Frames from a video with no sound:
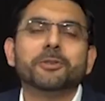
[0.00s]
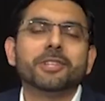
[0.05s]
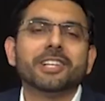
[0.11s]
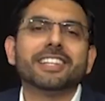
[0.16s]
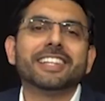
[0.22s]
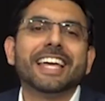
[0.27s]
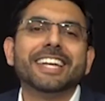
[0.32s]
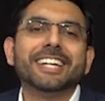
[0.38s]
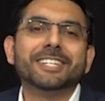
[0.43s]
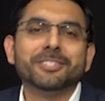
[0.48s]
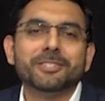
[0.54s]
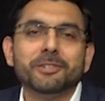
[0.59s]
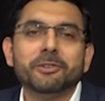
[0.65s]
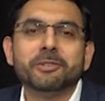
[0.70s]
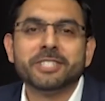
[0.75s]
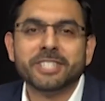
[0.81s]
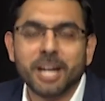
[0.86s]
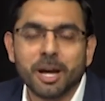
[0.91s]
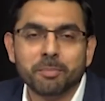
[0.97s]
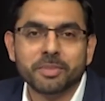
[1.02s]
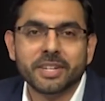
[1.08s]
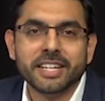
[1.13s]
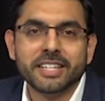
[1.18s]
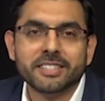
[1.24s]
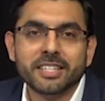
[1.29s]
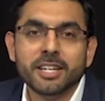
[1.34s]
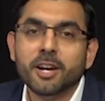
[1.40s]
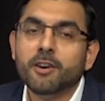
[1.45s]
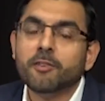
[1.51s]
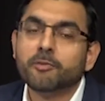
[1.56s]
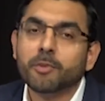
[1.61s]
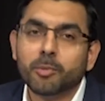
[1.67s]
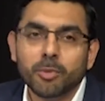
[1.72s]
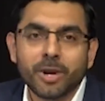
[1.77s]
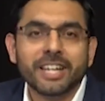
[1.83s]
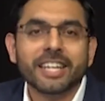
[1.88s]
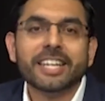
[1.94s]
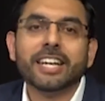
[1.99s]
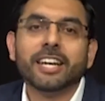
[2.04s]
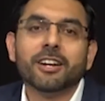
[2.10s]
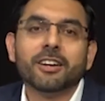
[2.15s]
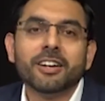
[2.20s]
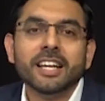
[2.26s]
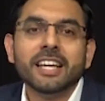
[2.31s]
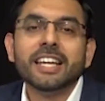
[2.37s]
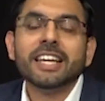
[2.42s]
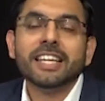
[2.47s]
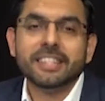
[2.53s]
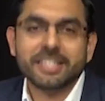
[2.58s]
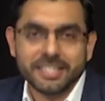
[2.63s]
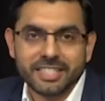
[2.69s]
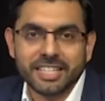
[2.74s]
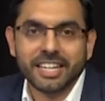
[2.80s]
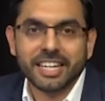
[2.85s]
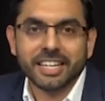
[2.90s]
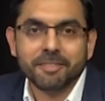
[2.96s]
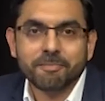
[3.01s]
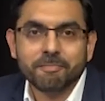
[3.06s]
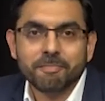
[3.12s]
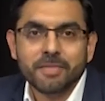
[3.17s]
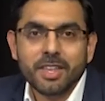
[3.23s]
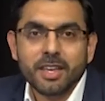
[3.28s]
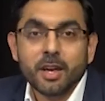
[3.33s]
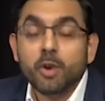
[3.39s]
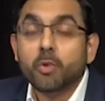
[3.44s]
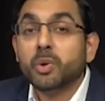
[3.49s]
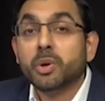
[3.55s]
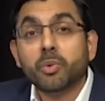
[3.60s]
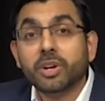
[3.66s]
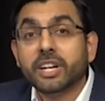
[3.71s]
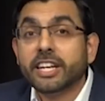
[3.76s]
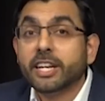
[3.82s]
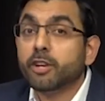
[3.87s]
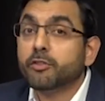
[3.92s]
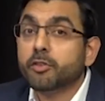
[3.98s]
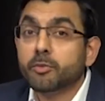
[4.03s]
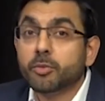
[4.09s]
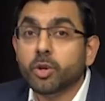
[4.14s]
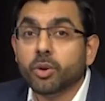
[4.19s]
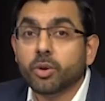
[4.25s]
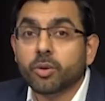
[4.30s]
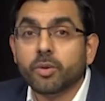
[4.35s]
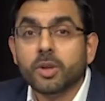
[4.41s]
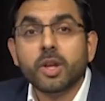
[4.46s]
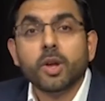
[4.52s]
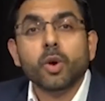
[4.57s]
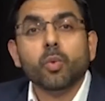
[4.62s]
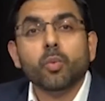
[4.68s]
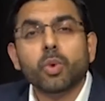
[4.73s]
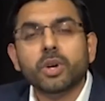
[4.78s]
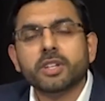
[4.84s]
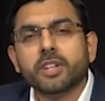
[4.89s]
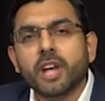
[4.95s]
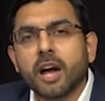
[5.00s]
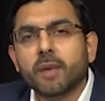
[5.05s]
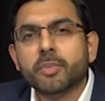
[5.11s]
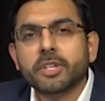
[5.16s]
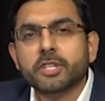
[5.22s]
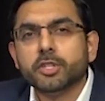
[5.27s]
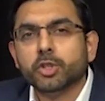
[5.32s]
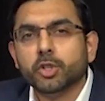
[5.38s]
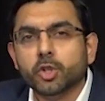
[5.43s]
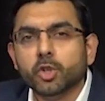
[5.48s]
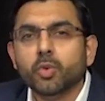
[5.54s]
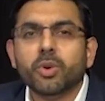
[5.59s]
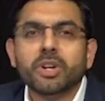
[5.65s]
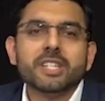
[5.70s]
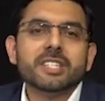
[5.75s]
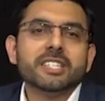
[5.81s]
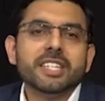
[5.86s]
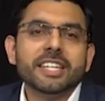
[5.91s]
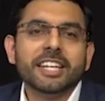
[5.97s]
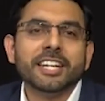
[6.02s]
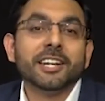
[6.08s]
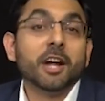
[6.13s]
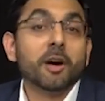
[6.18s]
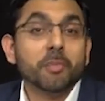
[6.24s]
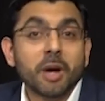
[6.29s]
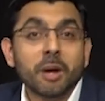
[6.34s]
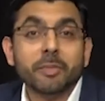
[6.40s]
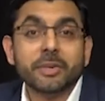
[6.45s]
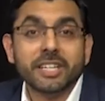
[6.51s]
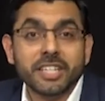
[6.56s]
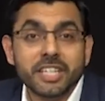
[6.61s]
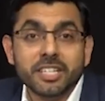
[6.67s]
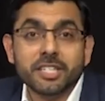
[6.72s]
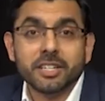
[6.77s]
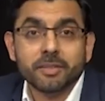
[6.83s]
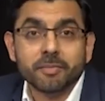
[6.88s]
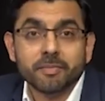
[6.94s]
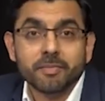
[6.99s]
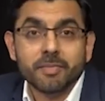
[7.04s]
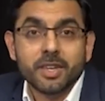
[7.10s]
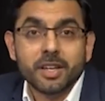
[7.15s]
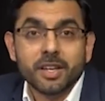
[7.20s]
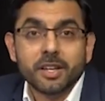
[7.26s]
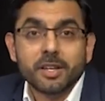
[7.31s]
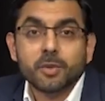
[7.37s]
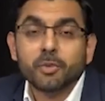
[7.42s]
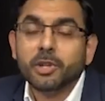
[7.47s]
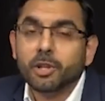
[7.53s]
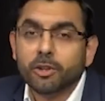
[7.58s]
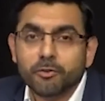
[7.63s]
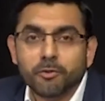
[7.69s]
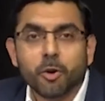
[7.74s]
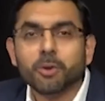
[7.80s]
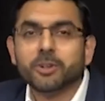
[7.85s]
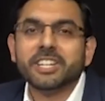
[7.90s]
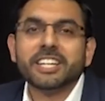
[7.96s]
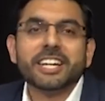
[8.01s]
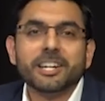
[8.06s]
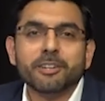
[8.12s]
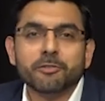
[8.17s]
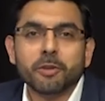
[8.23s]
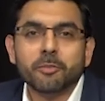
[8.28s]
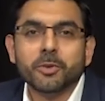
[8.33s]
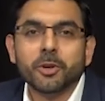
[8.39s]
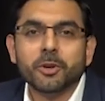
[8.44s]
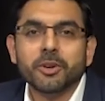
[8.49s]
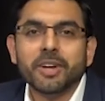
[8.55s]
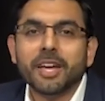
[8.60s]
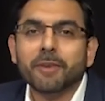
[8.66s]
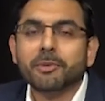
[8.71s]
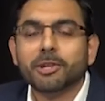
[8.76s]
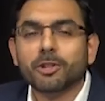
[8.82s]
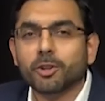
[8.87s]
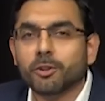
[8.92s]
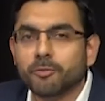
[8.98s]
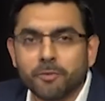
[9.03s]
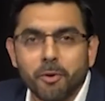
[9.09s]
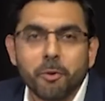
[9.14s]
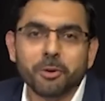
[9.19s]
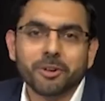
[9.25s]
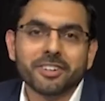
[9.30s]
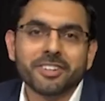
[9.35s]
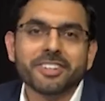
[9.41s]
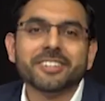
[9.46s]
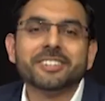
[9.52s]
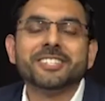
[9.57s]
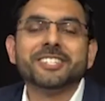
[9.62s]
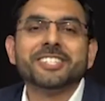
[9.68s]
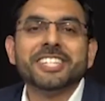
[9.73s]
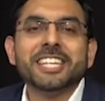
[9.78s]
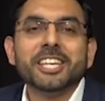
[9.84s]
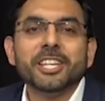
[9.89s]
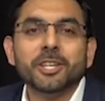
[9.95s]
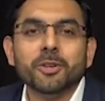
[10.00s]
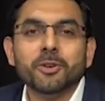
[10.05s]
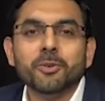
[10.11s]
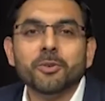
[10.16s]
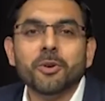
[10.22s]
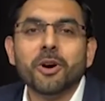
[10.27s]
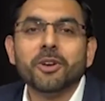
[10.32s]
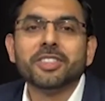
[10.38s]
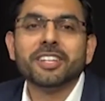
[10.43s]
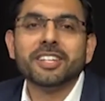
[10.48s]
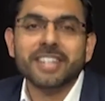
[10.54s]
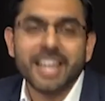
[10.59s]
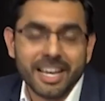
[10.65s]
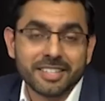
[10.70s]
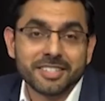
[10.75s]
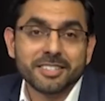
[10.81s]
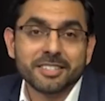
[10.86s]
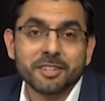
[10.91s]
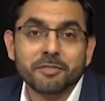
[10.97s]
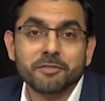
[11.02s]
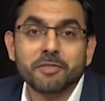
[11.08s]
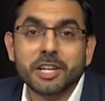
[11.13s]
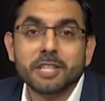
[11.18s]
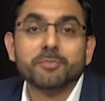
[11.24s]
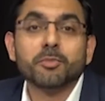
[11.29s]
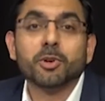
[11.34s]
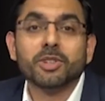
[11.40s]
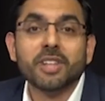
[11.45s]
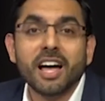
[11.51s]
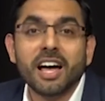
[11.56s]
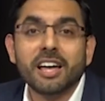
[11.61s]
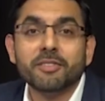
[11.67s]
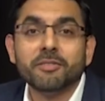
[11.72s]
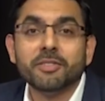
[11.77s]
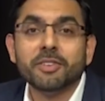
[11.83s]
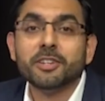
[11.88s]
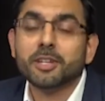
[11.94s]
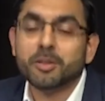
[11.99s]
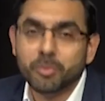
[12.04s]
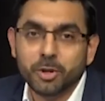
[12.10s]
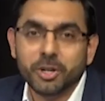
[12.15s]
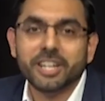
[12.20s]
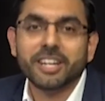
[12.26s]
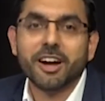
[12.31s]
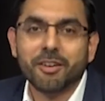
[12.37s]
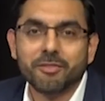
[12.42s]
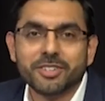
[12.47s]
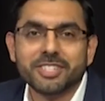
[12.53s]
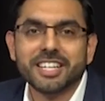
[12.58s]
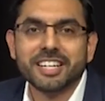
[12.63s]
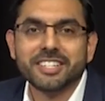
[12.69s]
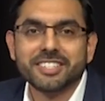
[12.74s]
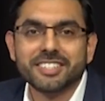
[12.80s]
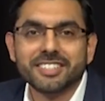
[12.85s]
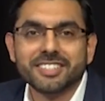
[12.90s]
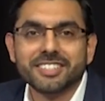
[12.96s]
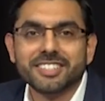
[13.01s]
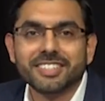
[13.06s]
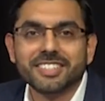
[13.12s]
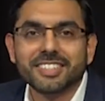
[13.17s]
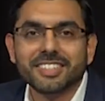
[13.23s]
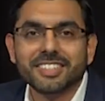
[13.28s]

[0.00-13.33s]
you the latest news and updates from right here in the city. We want to hear from you. What topics do you want to see in an upcoming edition? We look forward to hearing from you, and we look forward to seeing you on the next Facebook Live Community Conversations.